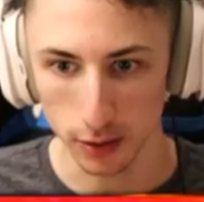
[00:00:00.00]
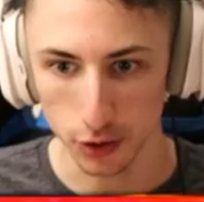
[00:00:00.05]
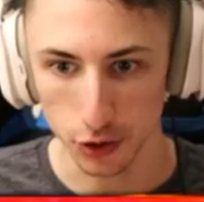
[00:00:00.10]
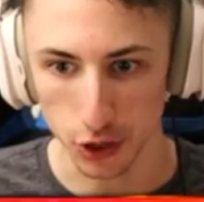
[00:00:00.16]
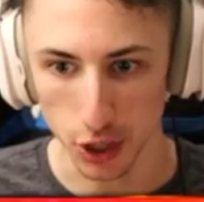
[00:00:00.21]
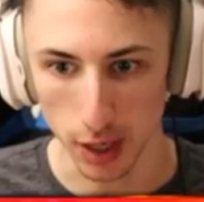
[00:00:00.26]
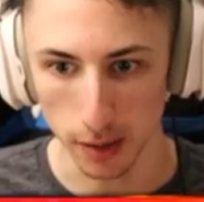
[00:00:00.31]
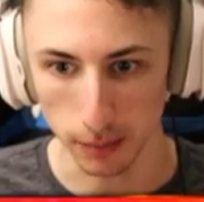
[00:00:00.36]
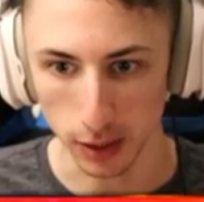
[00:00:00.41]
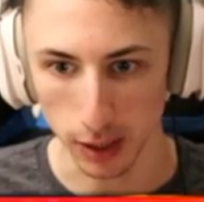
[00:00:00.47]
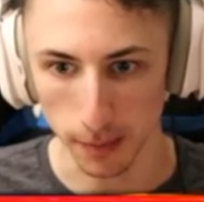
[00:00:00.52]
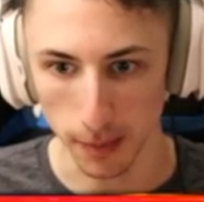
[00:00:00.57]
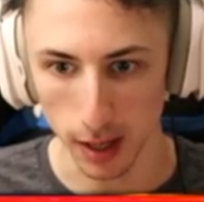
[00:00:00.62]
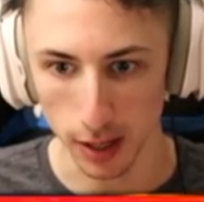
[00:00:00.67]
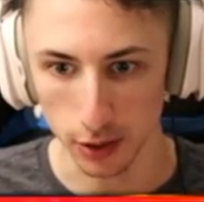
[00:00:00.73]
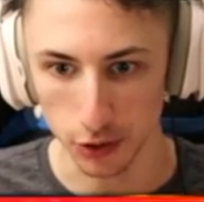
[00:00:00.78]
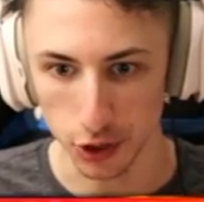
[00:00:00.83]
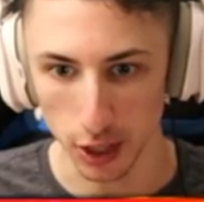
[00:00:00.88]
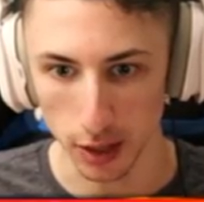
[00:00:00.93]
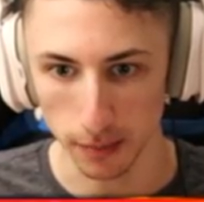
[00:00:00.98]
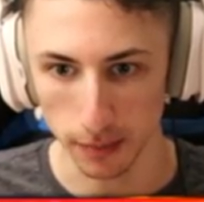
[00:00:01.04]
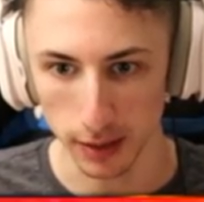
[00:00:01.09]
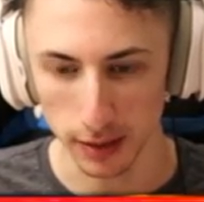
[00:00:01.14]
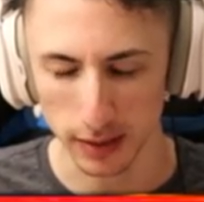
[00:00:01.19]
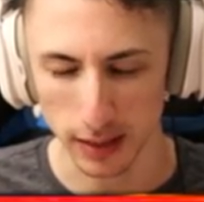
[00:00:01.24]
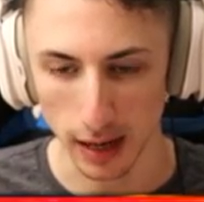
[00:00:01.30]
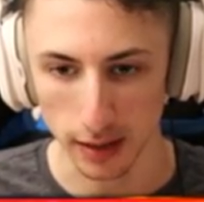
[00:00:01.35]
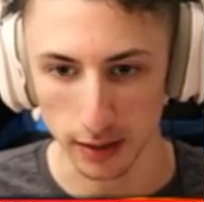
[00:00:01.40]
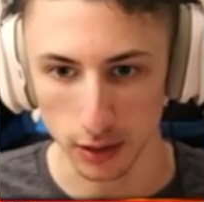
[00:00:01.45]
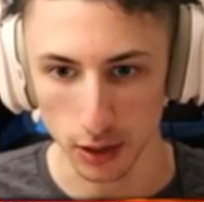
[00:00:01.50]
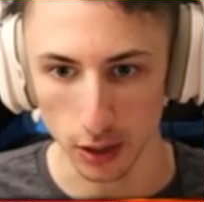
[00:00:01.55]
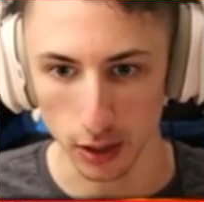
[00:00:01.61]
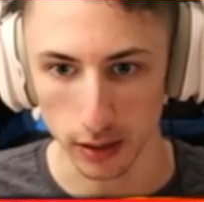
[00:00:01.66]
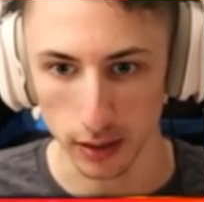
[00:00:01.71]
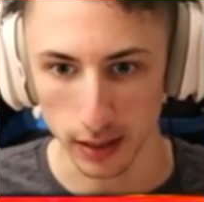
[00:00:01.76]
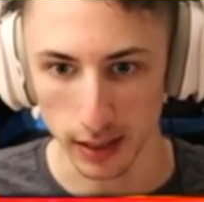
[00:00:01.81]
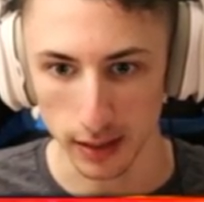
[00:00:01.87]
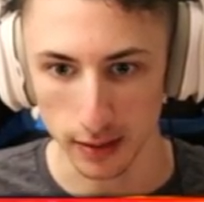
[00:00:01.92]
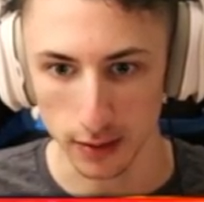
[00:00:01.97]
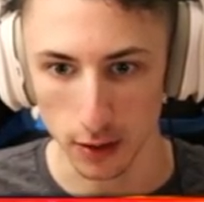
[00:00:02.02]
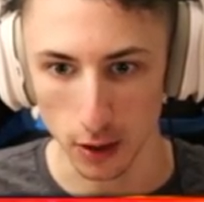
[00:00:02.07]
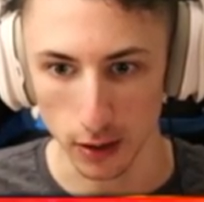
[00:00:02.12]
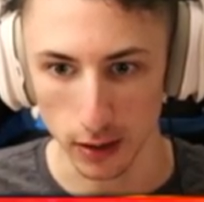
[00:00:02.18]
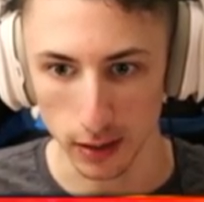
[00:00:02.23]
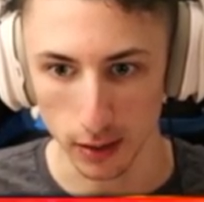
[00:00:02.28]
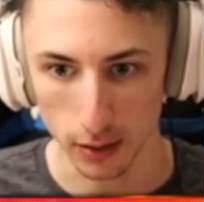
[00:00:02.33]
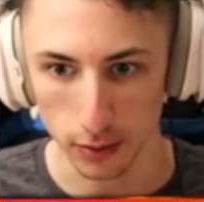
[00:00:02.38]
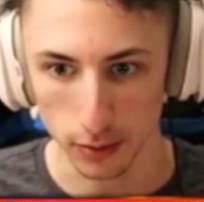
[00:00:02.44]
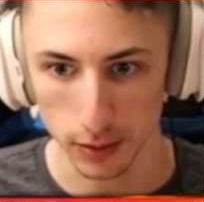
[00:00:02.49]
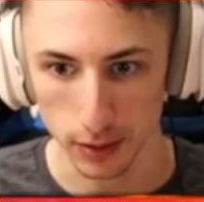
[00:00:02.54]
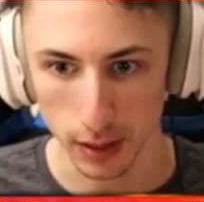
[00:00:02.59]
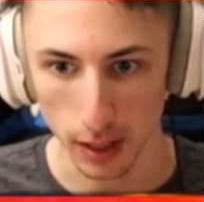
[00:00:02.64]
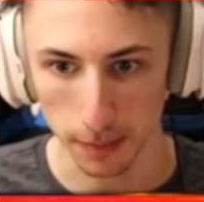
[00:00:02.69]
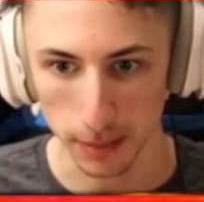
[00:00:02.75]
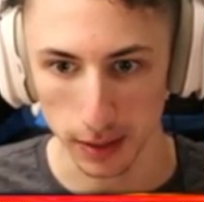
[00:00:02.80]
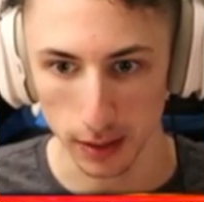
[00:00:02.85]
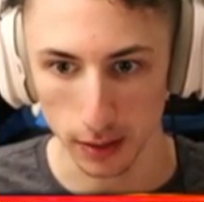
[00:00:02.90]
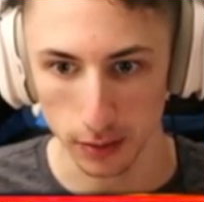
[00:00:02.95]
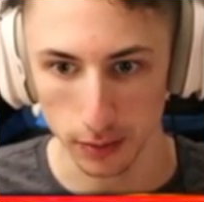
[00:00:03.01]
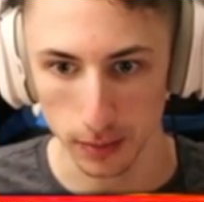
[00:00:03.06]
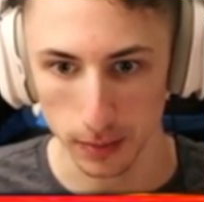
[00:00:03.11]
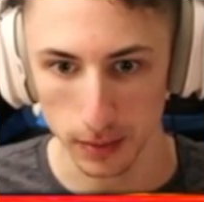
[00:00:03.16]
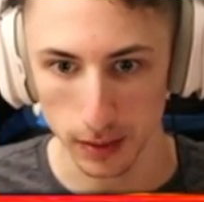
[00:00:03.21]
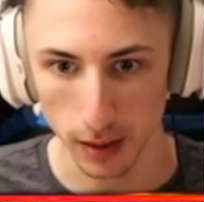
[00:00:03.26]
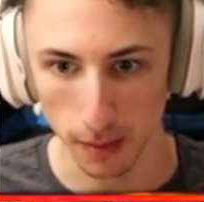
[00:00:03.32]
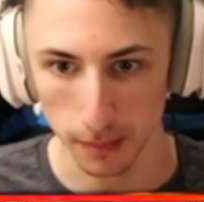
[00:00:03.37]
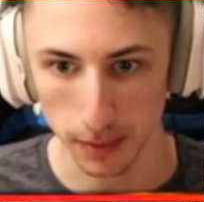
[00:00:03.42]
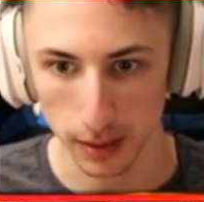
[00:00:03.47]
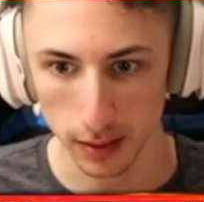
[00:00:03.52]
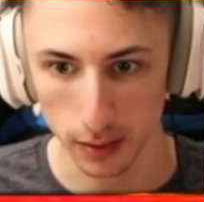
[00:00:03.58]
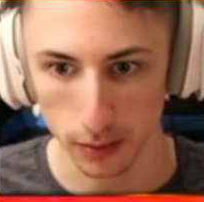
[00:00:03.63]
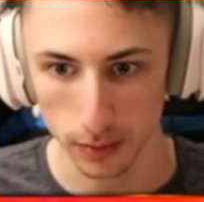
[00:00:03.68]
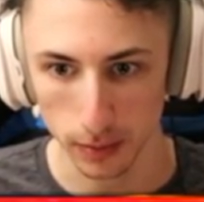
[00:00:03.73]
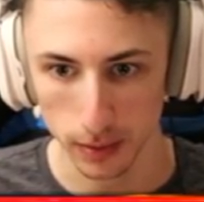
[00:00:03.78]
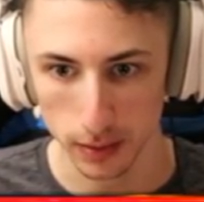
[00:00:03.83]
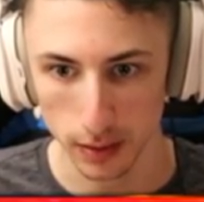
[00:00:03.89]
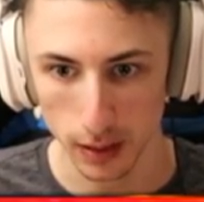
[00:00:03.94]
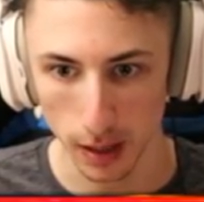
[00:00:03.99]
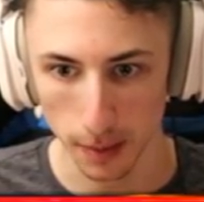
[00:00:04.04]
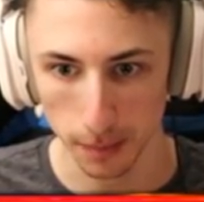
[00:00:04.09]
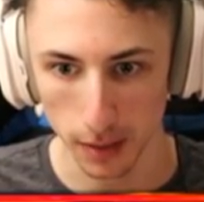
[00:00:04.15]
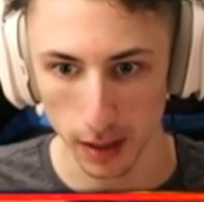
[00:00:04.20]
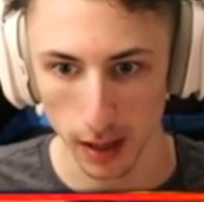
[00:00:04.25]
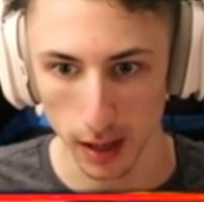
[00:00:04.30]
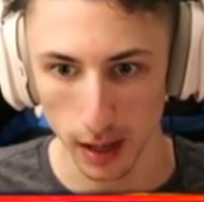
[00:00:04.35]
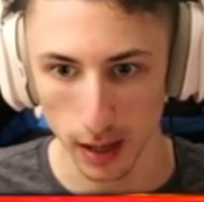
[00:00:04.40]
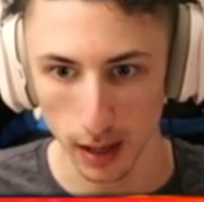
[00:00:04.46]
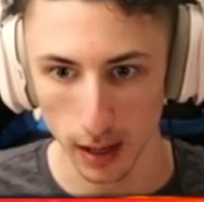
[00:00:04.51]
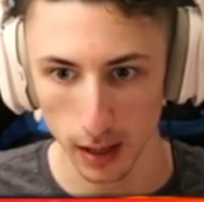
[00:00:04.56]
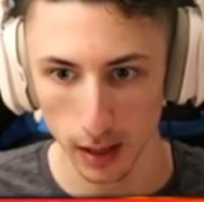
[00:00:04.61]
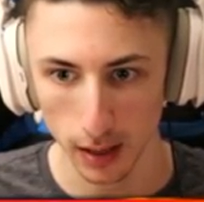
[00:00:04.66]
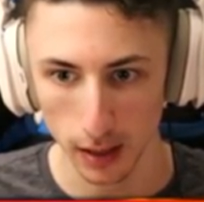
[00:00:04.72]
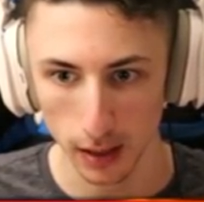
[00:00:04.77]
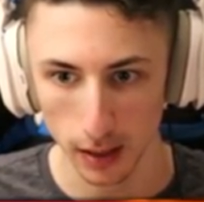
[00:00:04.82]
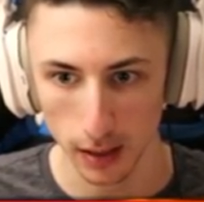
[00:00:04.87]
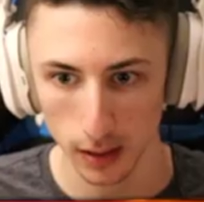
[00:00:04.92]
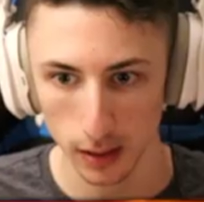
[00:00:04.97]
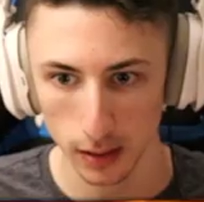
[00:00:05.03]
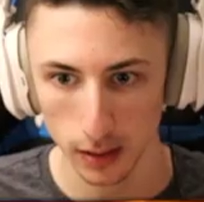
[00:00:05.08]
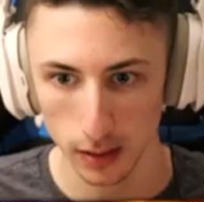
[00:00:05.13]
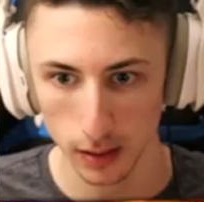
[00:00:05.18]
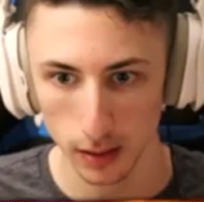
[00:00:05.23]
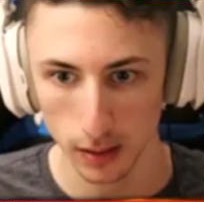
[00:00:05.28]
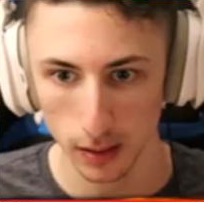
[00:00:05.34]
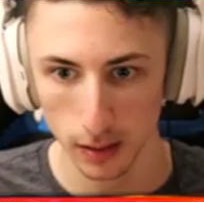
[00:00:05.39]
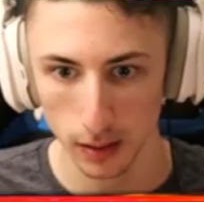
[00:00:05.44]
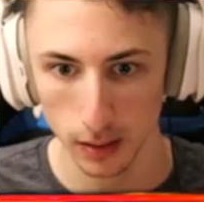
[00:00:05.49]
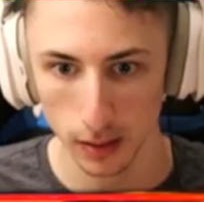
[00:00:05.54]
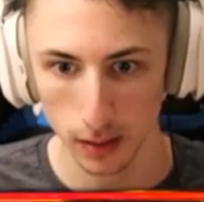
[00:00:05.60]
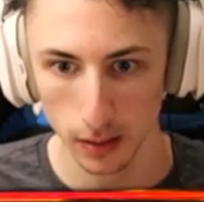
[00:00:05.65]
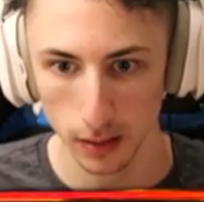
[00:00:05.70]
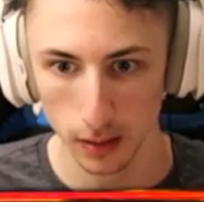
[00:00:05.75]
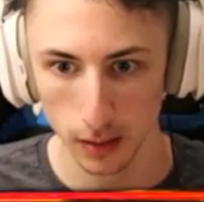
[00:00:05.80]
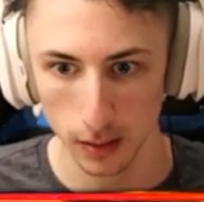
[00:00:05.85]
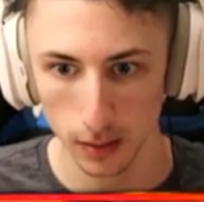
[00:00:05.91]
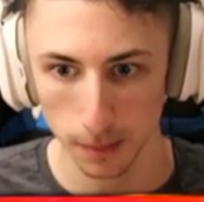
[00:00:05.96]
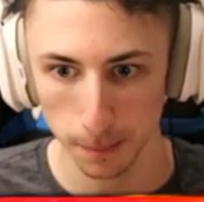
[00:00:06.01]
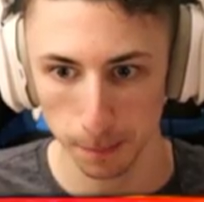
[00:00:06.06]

Jim, come on, Jim. This guy's good. He's good. He knows what's up. He knows what's up. He knows what's up. And